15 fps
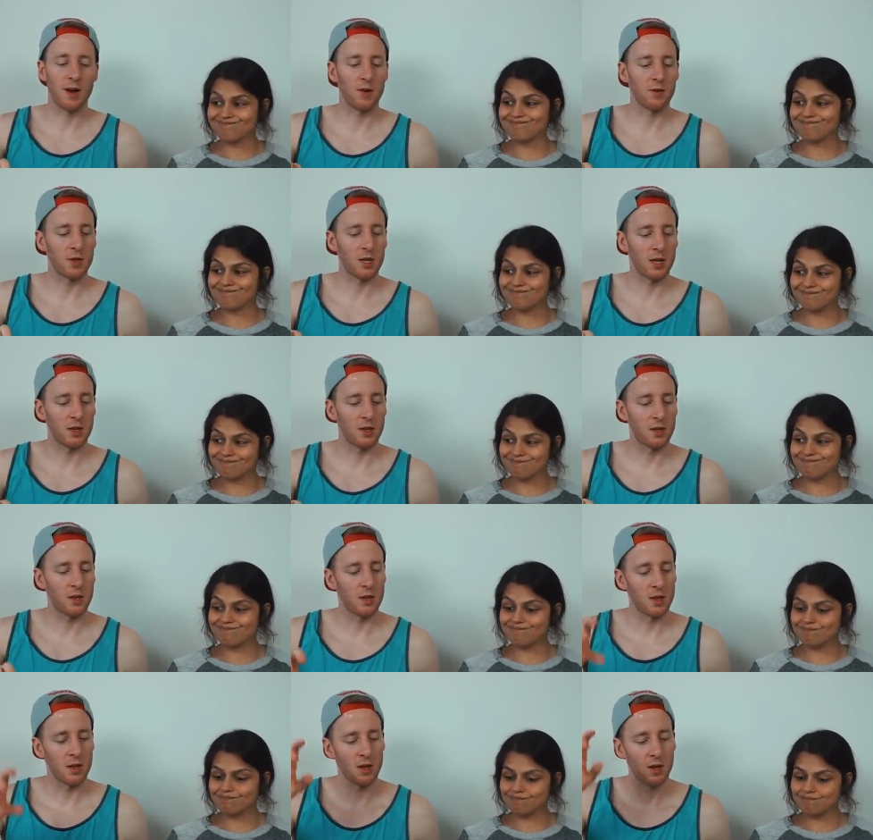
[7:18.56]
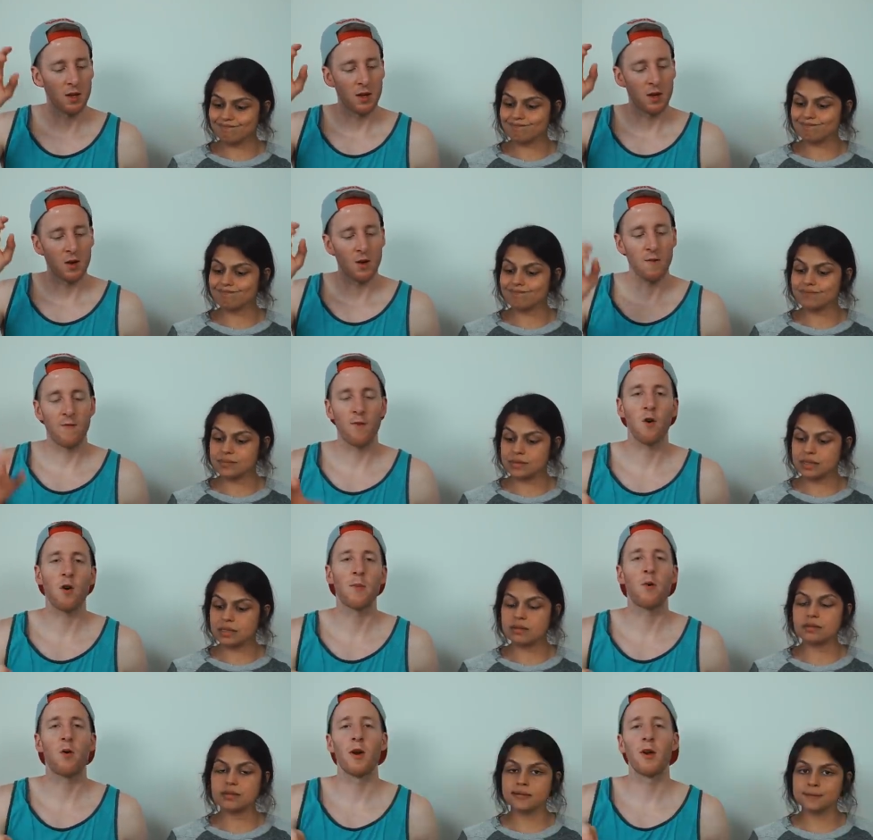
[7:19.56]
Speaker 1: ounces,
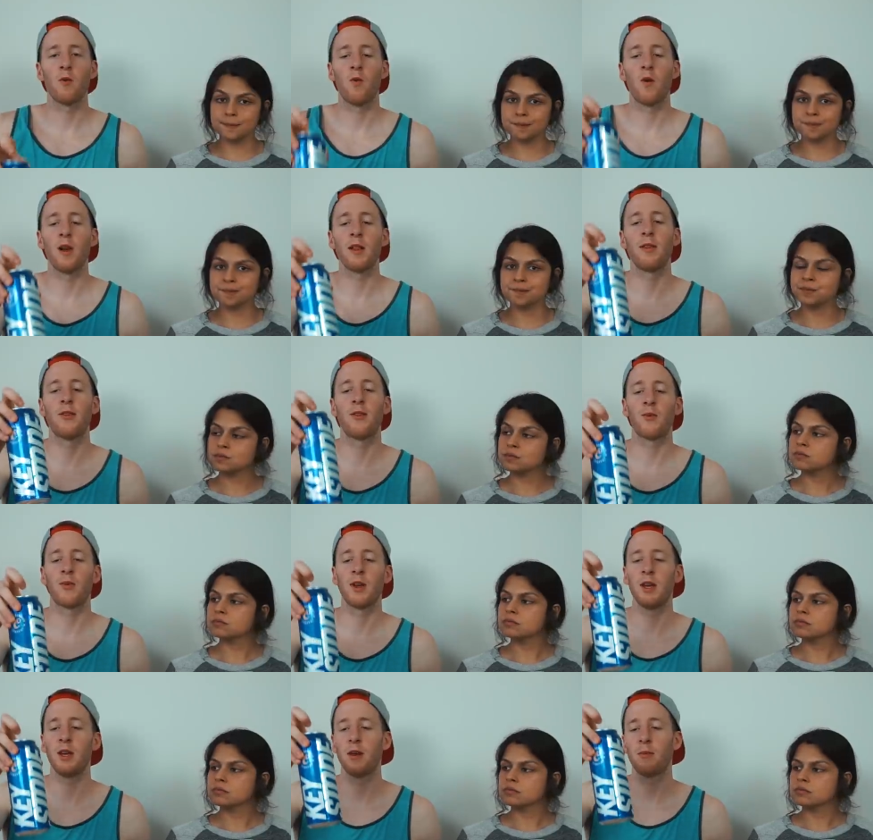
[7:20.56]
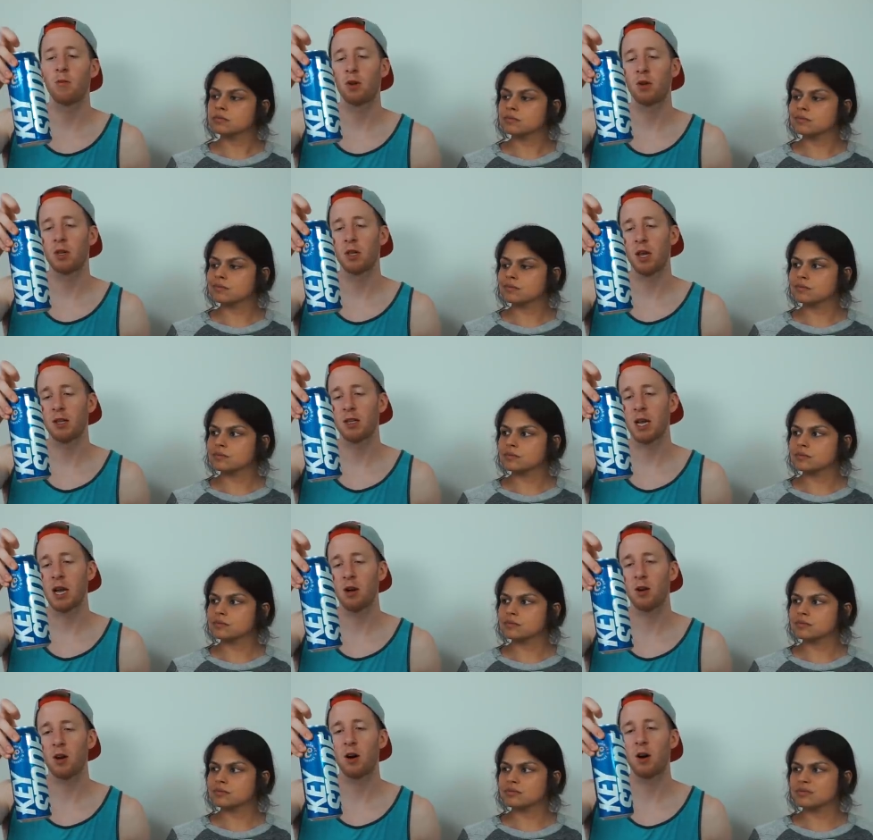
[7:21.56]
four point one three percent
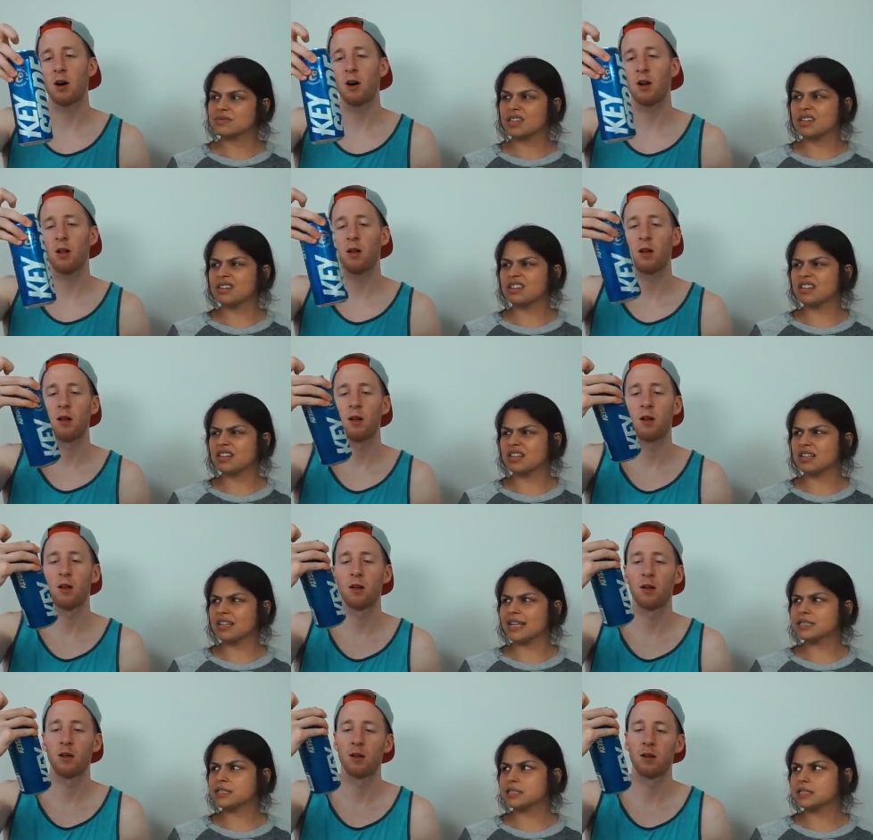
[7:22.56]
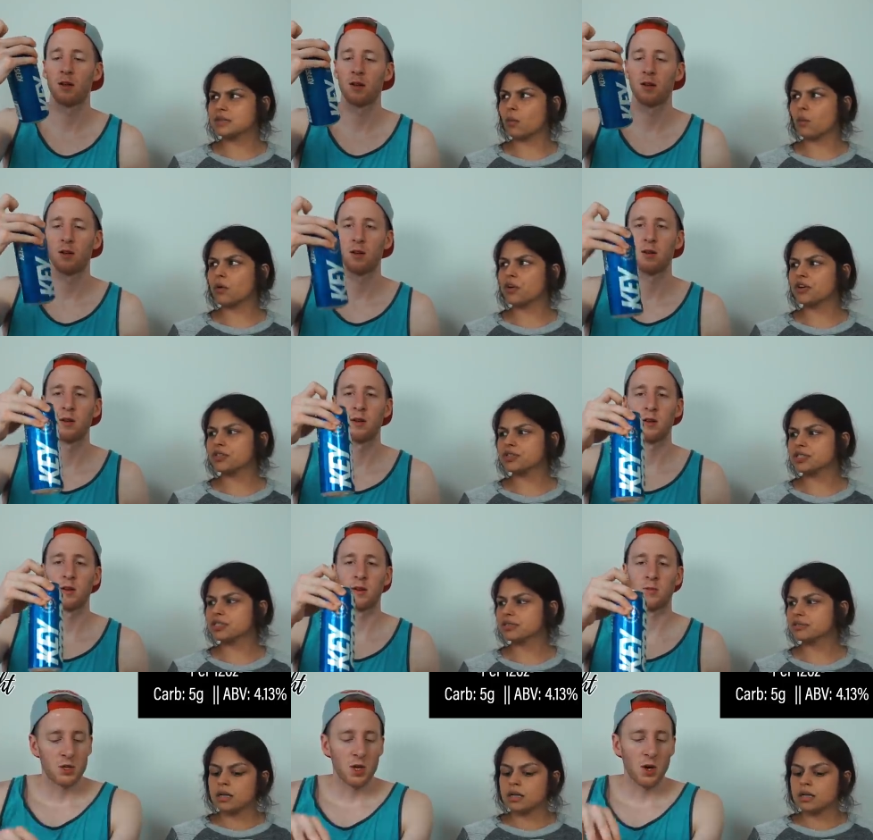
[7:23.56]
alcohol.
Speaker 2: Uh, that's the
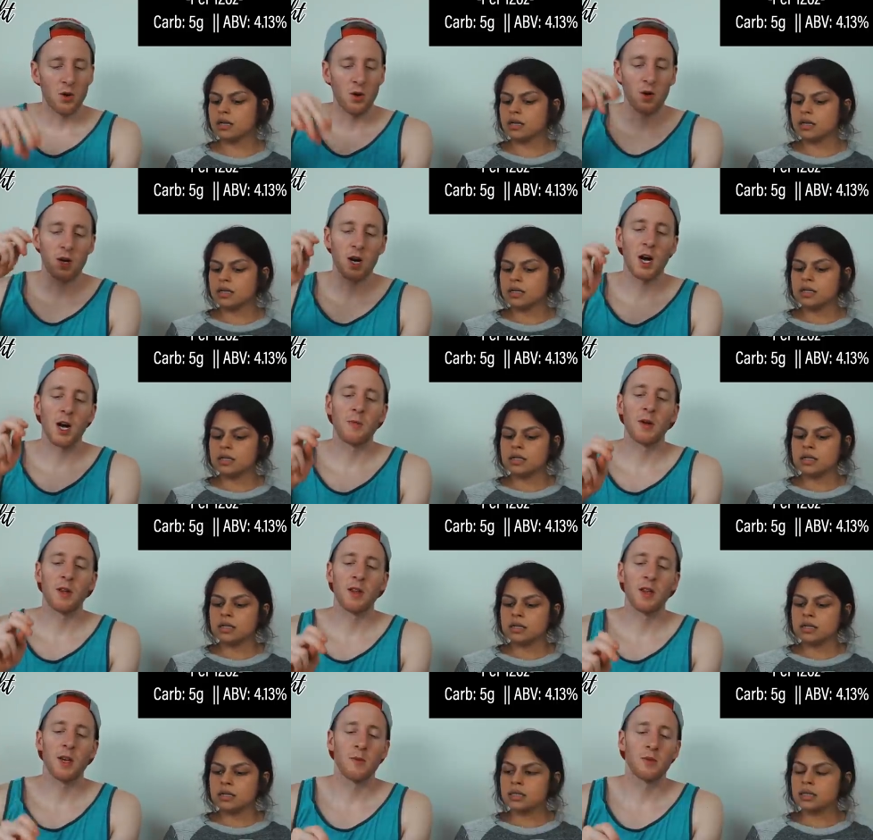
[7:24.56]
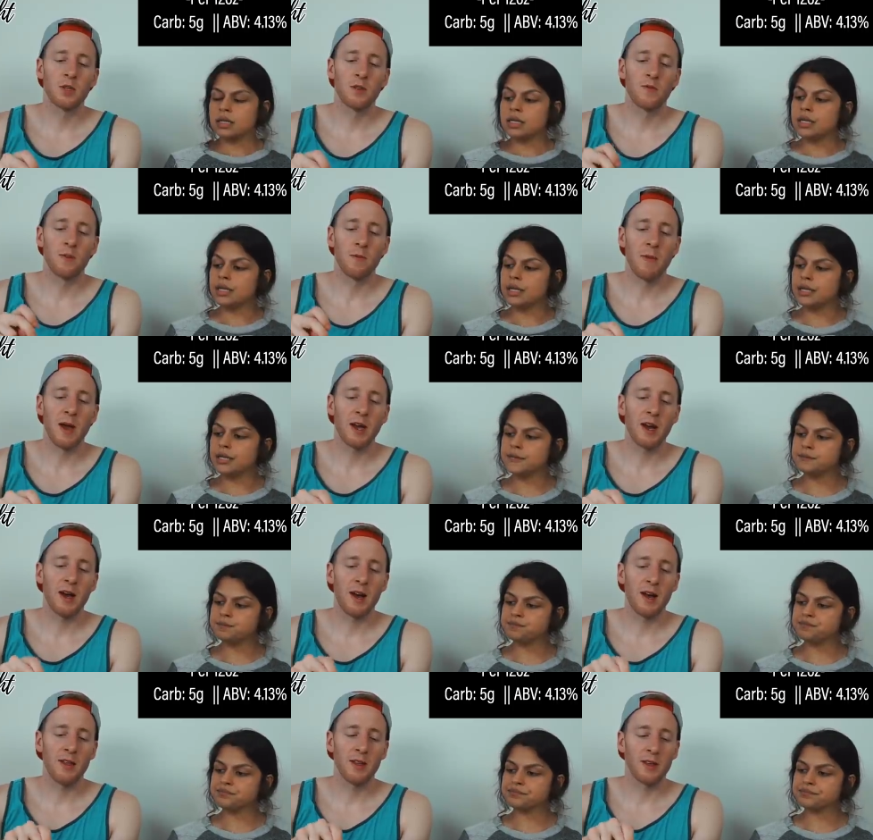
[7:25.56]
worst.
Speaker 1: Total carb consumption for
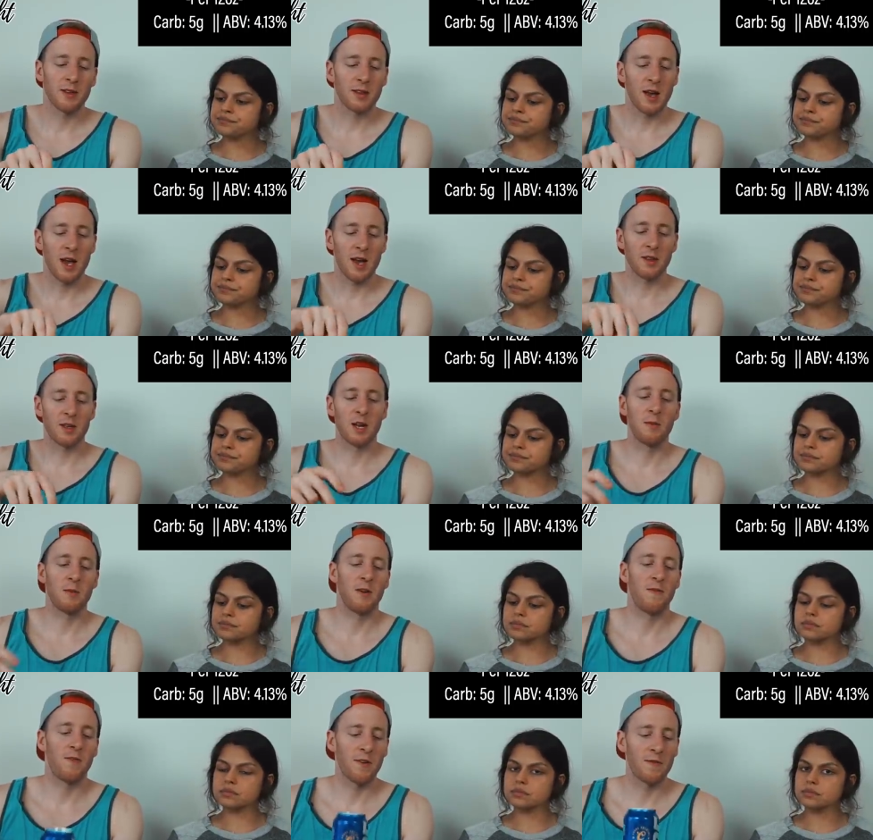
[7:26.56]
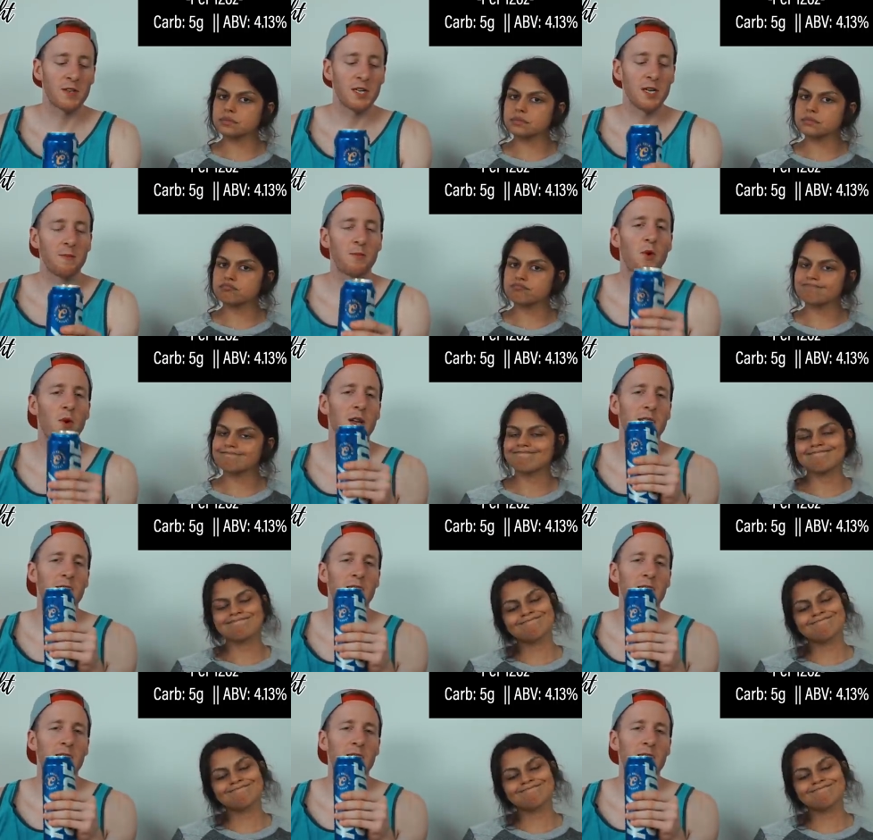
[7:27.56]
Mega on this guy is going to be fifteen point